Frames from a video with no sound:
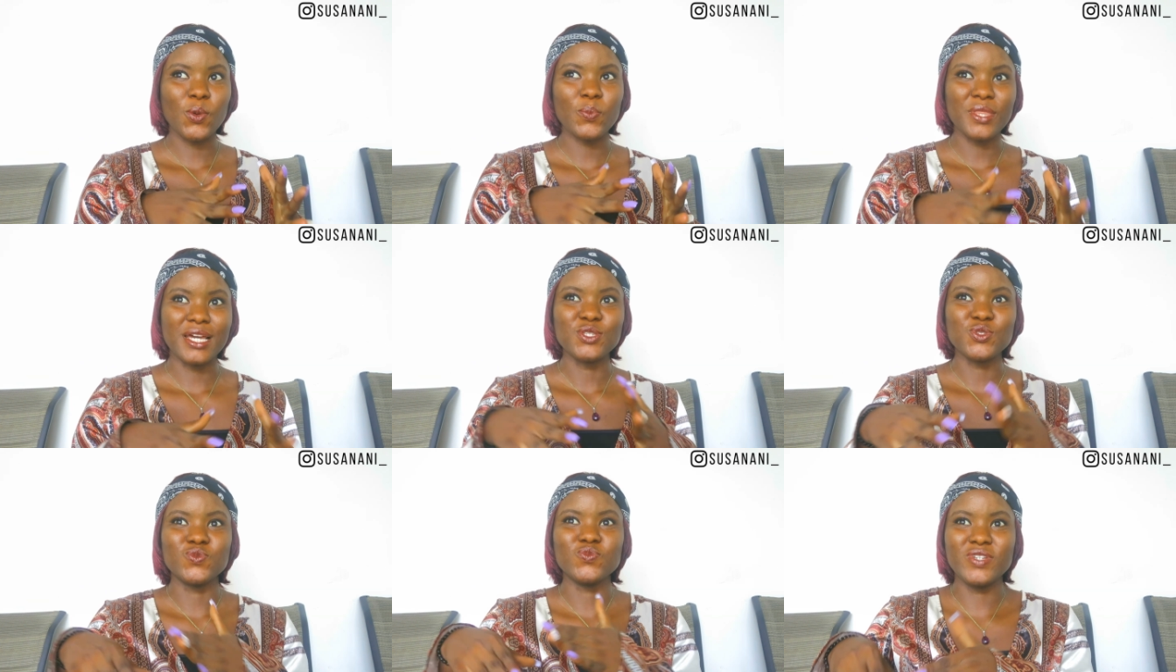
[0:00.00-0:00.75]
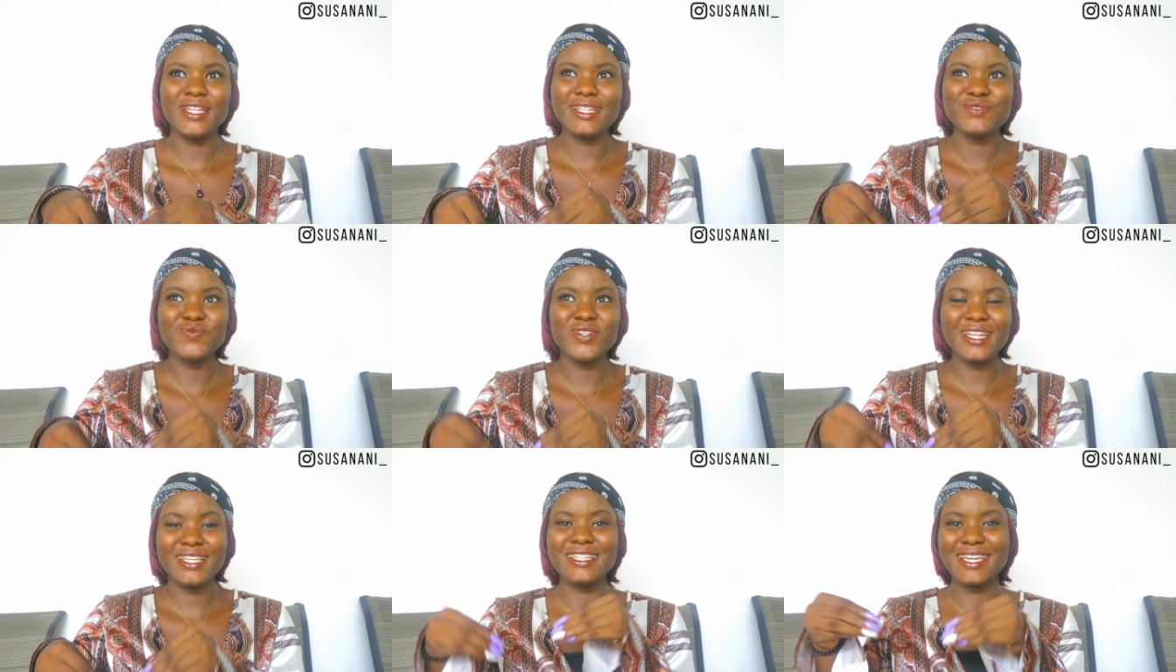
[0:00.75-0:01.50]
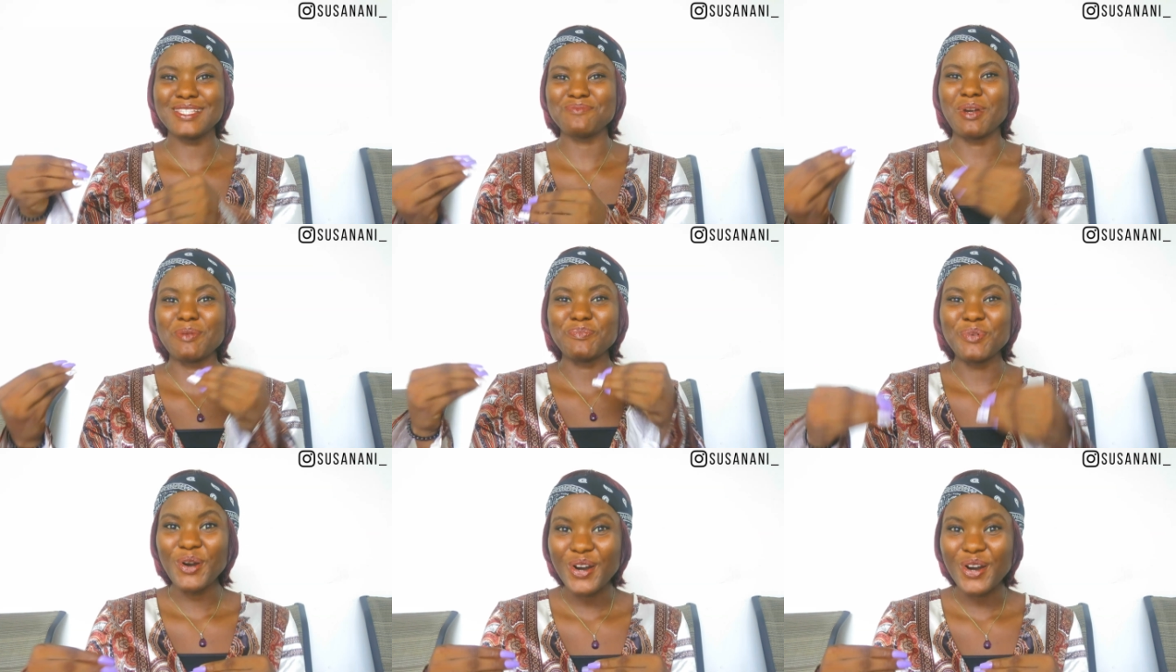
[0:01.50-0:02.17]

hope that you really, really get my